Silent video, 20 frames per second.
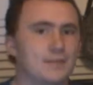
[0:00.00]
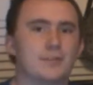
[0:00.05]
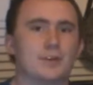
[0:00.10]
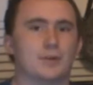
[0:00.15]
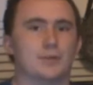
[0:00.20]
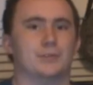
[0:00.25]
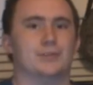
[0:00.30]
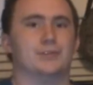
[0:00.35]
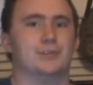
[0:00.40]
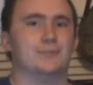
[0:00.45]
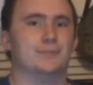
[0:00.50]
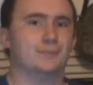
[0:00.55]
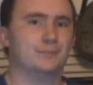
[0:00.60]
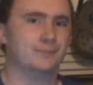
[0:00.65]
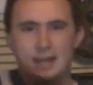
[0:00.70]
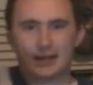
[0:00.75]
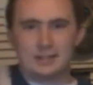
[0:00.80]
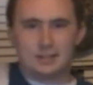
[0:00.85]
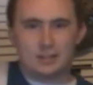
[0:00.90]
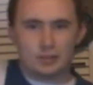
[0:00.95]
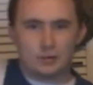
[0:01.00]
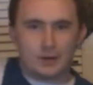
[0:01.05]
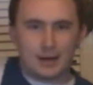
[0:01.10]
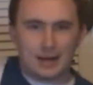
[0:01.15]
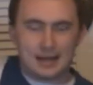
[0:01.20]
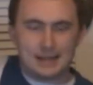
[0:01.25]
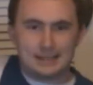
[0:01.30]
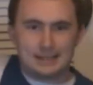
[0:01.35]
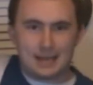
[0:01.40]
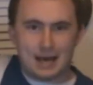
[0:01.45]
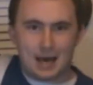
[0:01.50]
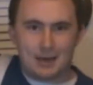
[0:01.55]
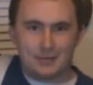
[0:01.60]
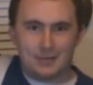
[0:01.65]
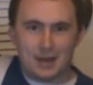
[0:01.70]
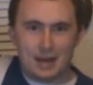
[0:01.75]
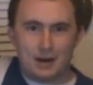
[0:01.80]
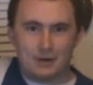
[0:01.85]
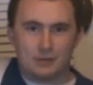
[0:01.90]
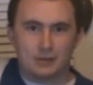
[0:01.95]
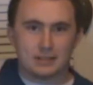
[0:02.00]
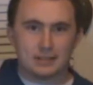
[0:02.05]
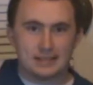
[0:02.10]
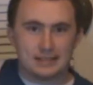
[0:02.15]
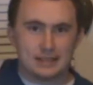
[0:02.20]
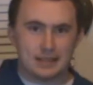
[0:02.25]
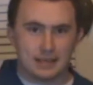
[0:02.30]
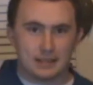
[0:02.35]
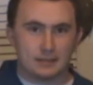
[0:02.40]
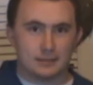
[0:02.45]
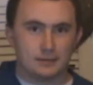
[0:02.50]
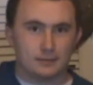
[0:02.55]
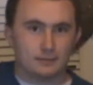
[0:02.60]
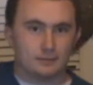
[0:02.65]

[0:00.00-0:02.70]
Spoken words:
one of those. Get your ass out there and see it.